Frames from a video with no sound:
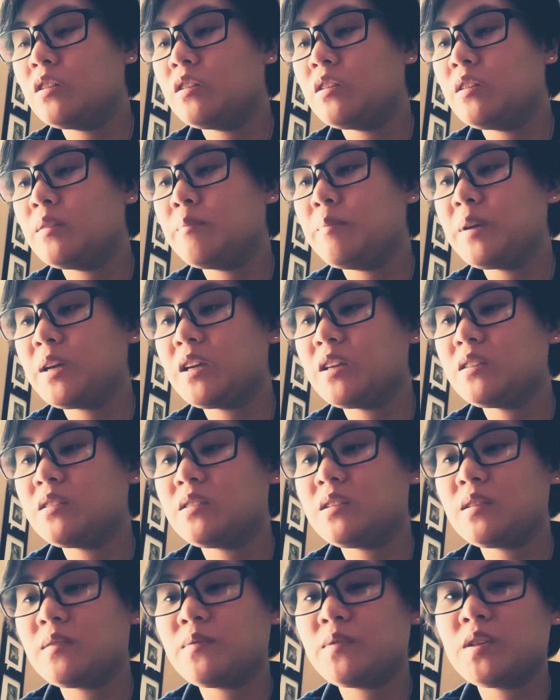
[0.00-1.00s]
the
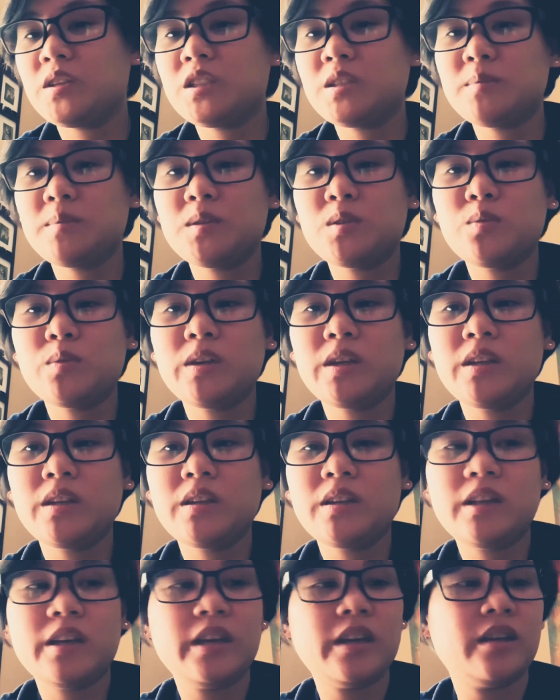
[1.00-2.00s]
biggest difference
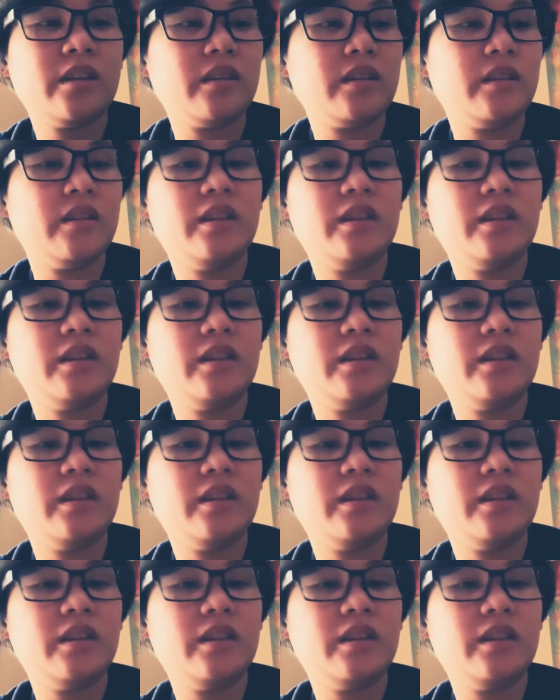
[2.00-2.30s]
between like